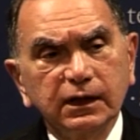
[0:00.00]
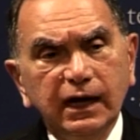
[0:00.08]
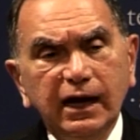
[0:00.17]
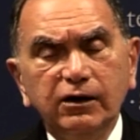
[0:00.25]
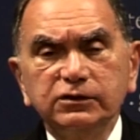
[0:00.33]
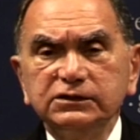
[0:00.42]

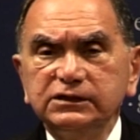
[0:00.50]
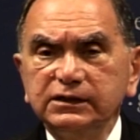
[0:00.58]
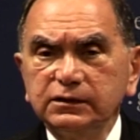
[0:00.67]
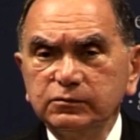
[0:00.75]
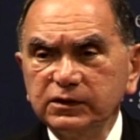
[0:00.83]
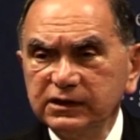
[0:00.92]
how to
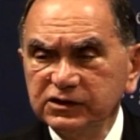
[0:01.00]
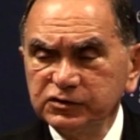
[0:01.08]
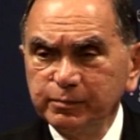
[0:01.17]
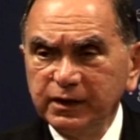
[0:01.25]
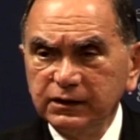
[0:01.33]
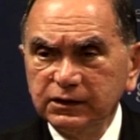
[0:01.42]
deal with
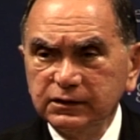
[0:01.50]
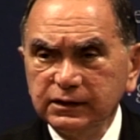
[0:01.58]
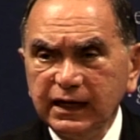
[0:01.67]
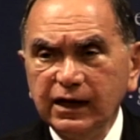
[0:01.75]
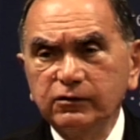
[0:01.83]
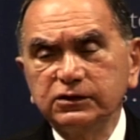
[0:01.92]

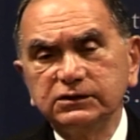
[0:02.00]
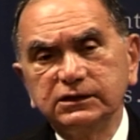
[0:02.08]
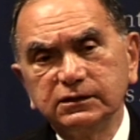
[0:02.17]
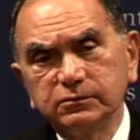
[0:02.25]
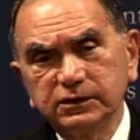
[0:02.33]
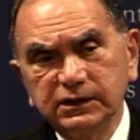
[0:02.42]
Hezbollah, how to
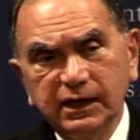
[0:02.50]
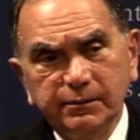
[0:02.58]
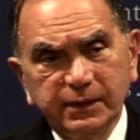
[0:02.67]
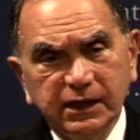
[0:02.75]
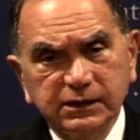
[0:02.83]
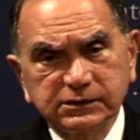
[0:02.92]
deal with
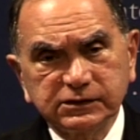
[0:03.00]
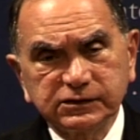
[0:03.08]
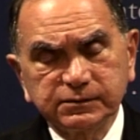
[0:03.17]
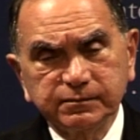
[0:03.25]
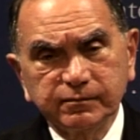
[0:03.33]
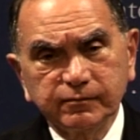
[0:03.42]
Hamas.